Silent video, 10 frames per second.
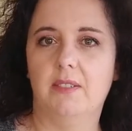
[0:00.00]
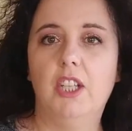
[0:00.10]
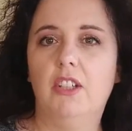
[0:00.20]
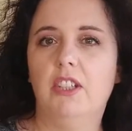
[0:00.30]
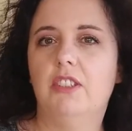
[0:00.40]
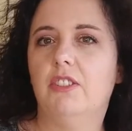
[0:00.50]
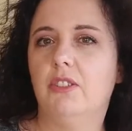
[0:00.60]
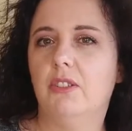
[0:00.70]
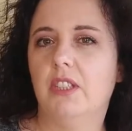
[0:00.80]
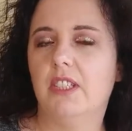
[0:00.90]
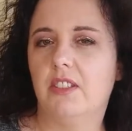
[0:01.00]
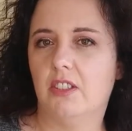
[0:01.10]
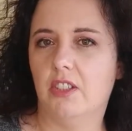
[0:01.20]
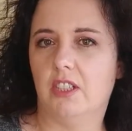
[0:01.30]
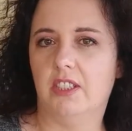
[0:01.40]
you need to
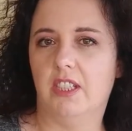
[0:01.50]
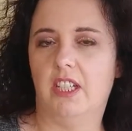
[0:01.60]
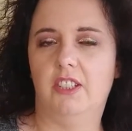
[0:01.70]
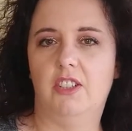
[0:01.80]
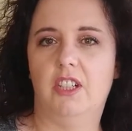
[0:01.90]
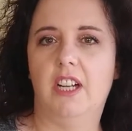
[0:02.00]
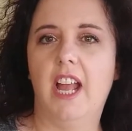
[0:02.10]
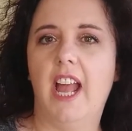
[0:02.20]
listen your teenager